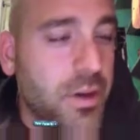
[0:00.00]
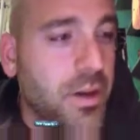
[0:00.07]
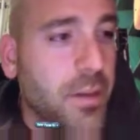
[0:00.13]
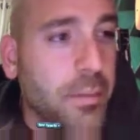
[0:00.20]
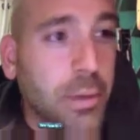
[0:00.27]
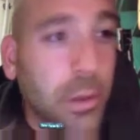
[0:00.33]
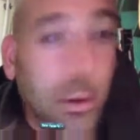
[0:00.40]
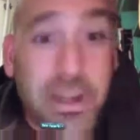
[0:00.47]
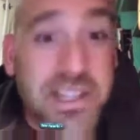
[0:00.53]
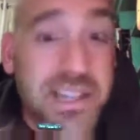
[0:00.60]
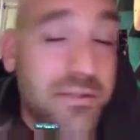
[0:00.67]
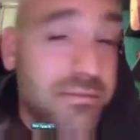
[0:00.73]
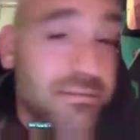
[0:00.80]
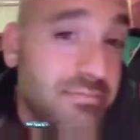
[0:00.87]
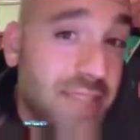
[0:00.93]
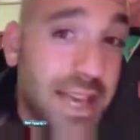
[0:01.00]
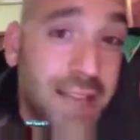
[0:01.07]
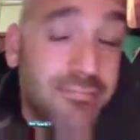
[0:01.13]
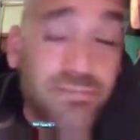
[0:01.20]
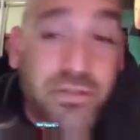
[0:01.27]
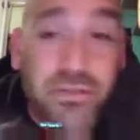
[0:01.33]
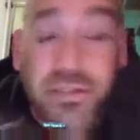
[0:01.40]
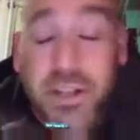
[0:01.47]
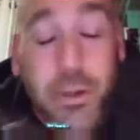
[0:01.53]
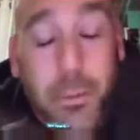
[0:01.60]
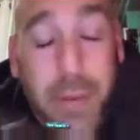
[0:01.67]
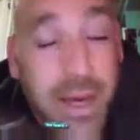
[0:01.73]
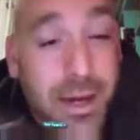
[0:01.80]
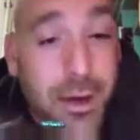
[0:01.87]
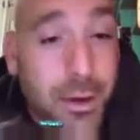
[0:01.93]
employees that feel
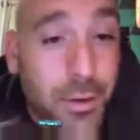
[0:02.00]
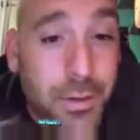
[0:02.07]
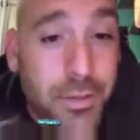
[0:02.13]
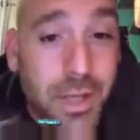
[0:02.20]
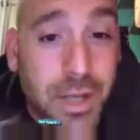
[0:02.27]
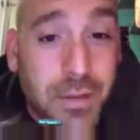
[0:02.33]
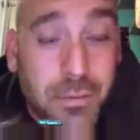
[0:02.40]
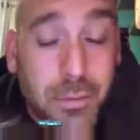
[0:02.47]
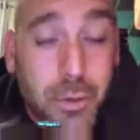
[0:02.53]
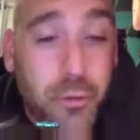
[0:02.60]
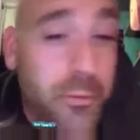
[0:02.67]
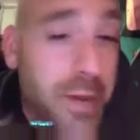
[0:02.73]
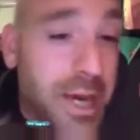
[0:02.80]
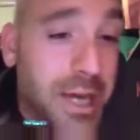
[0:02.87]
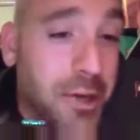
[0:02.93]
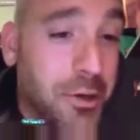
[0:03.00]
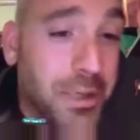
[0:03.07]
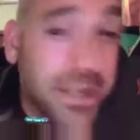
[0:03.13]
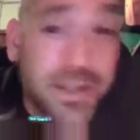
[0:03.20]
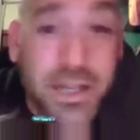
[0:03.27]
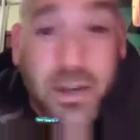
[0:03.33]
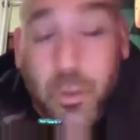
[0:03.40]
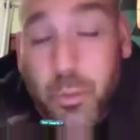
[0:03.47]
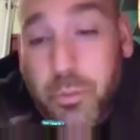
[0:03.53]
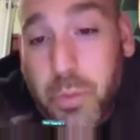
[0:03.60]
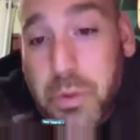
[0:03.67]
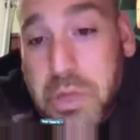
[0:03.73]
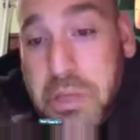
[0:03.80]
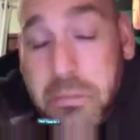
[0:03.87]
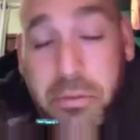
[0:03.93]
better and move better and
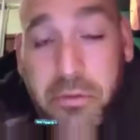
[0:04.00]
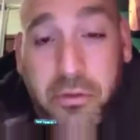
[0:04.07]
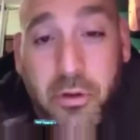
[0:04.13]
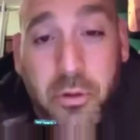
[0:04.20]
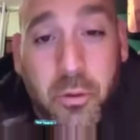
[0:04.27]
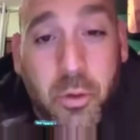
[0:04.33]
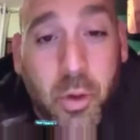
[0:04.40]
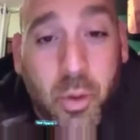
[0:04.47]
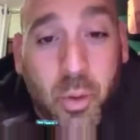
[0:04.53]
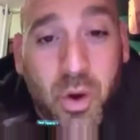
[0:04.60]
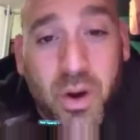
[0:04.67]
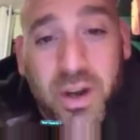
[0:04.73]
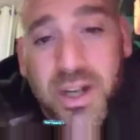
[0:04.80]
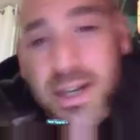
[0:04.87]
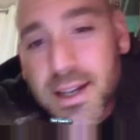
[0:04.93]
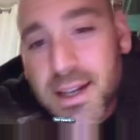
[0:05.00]
can perform more work.